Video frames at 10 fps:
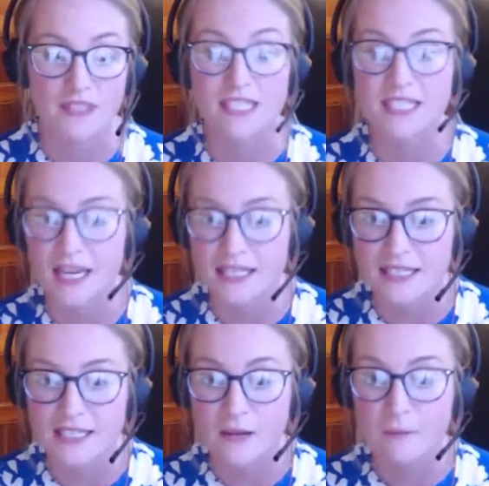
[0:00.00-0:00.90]

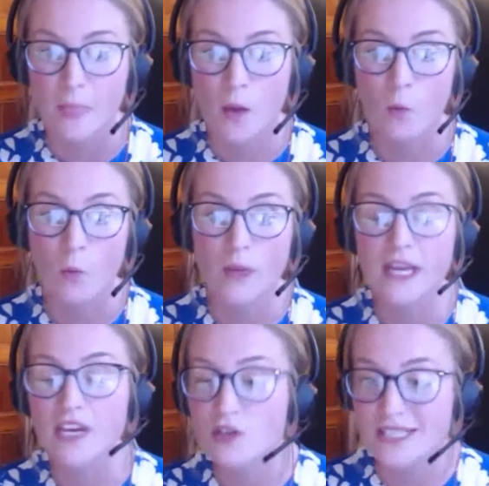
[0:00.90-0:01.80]
detected. we
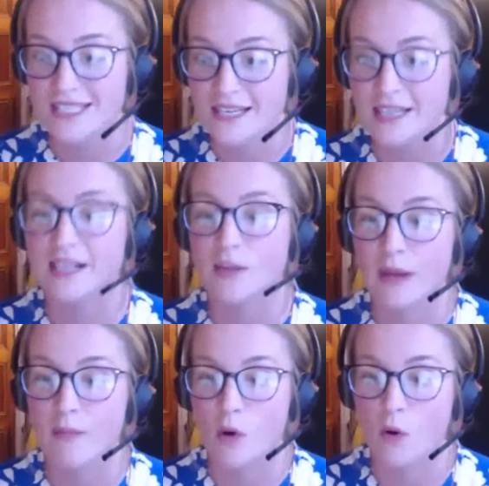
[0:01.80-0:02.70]
can understand a little
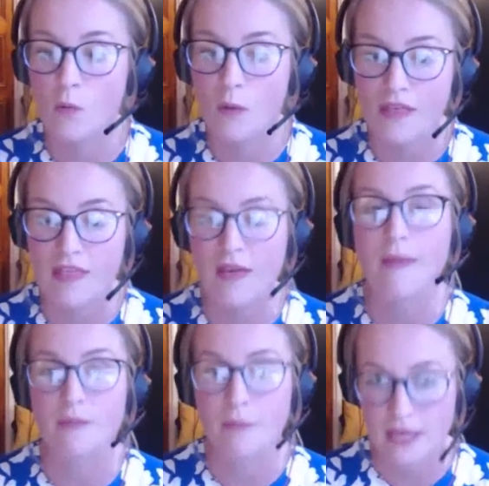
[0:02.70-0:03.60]
bit more whether there
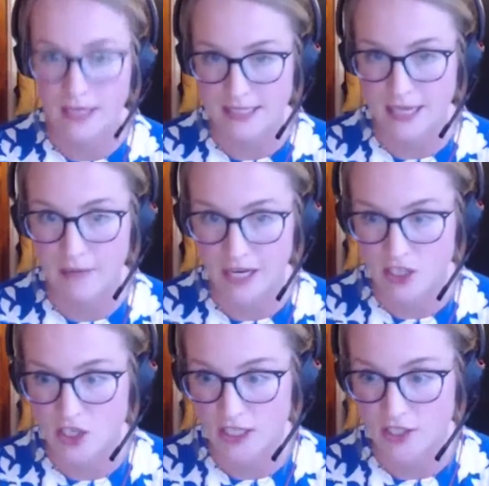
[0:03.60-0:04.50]
may be a
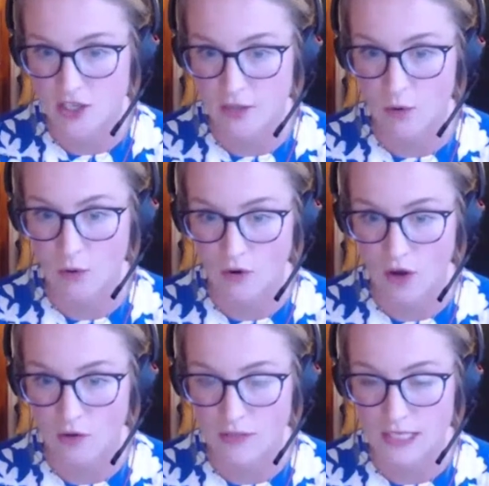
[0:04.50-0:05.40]
contamination issue or
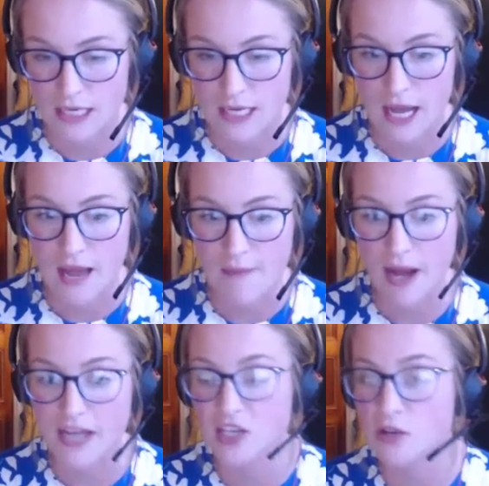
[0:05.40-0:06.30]
not.
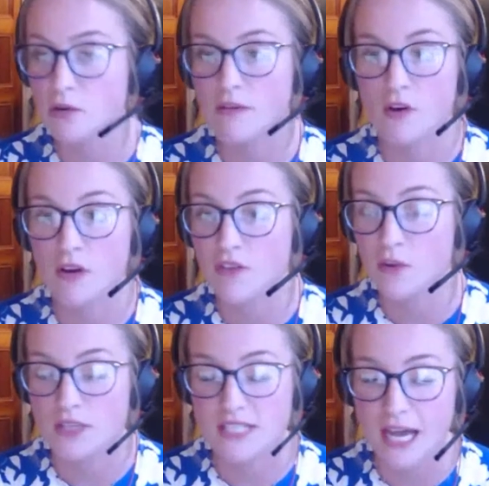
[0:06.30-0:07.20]
I don't know, Yvonne, if
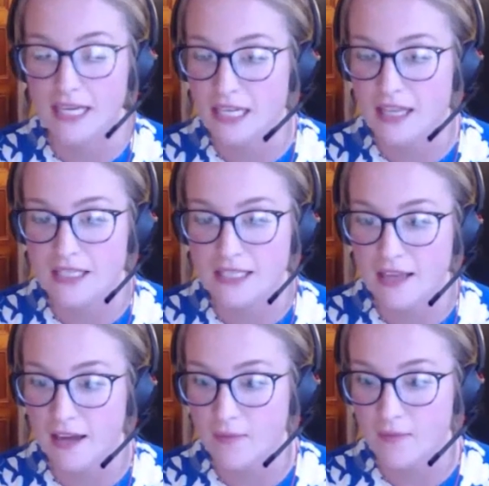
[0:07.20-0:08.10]
you want to add anything to
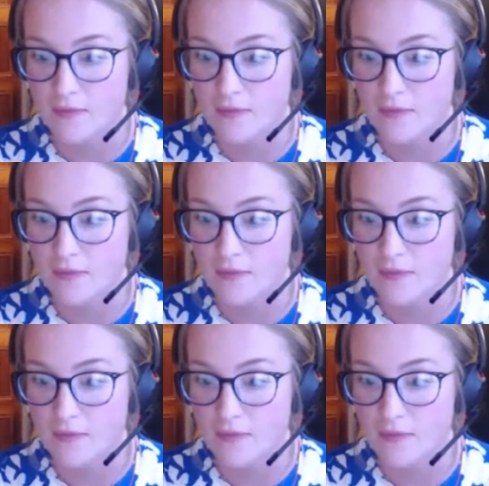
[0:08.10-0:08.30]
that.